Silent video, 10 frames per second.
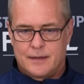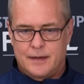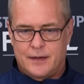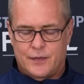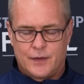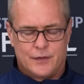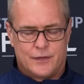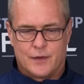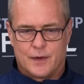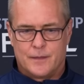thrilled
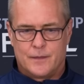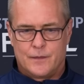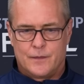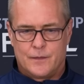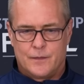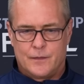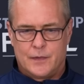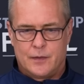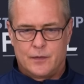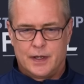for him.
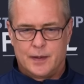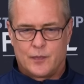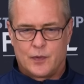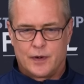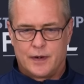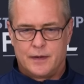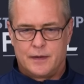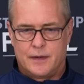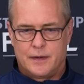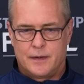It's really
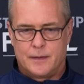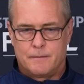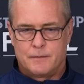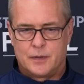important um,